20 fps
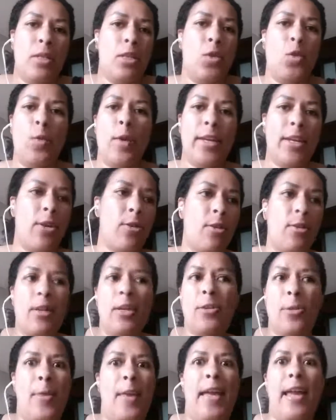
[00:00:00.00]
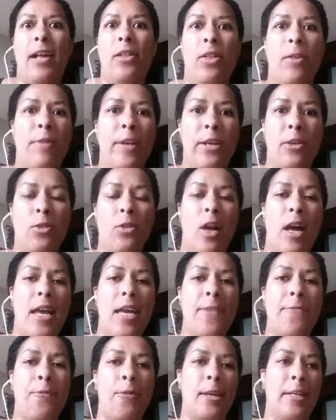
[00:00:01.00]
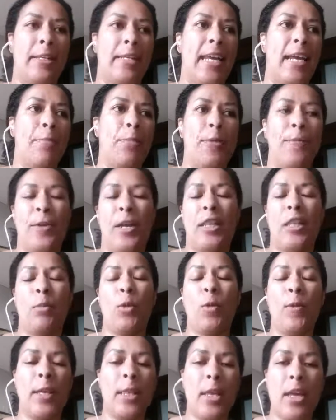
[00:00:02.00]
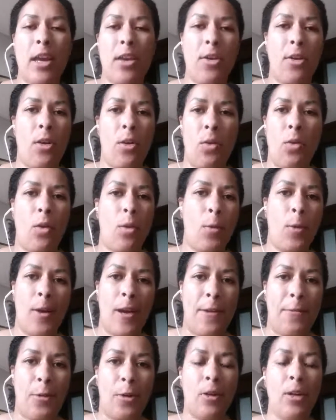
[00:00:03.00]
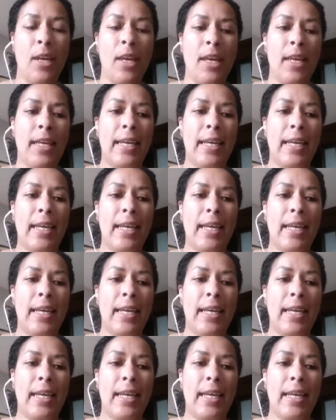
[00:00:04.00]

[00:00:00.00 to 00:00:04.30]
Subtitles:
doing your thing, living your life, for example, if you're at the movie theater or wherever,